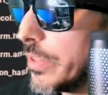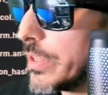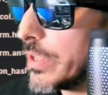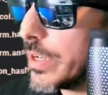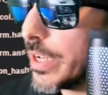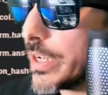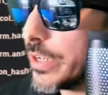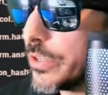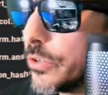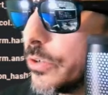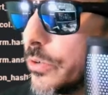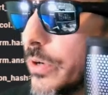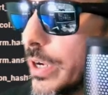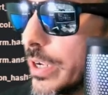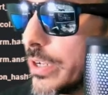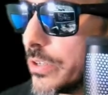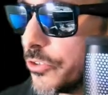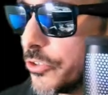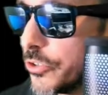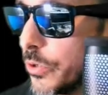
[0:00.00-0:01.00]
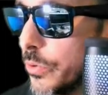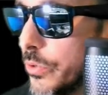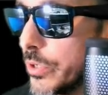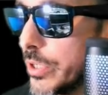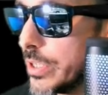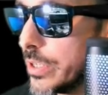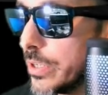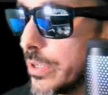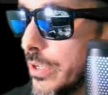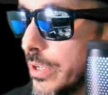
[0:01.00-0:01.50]
than I do on
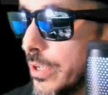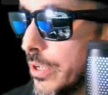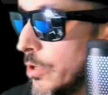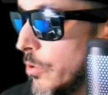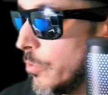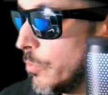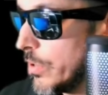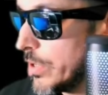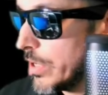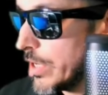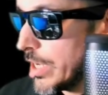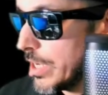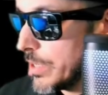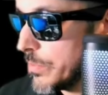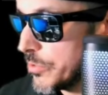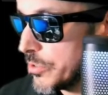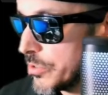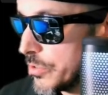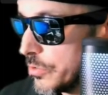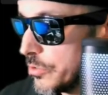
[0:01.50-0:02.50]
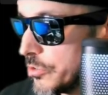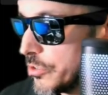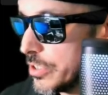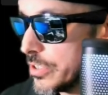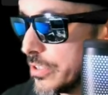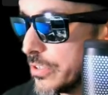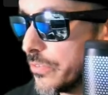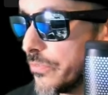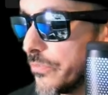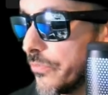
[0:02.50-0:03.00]
Shodan when I'm
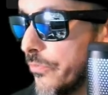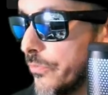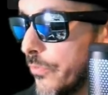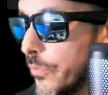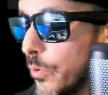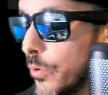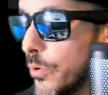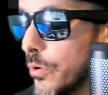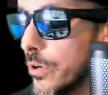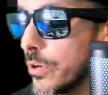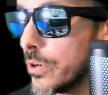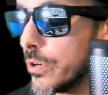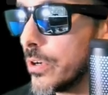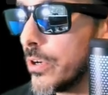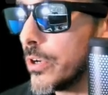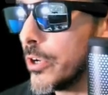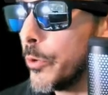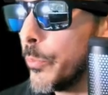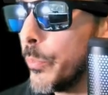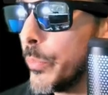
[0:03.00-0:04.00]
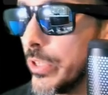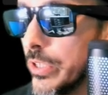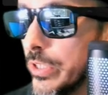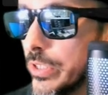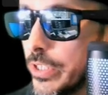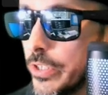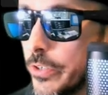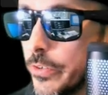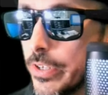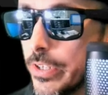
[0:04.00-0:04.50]
searching for
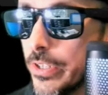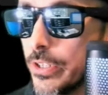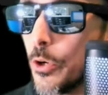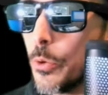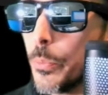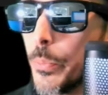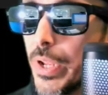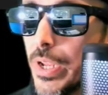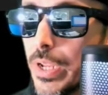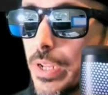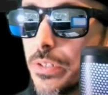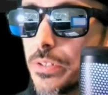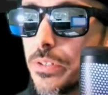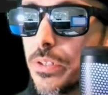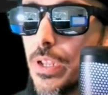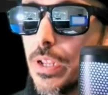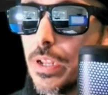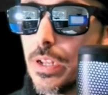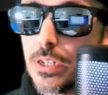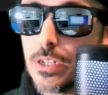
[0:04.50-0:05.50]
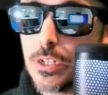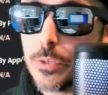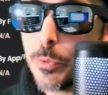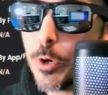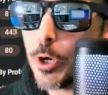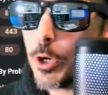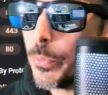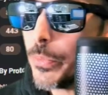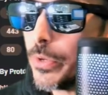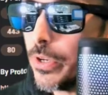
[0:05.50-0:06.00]
military domains and
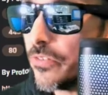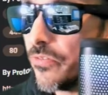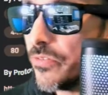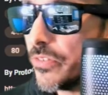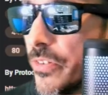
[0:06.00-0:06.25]
Department of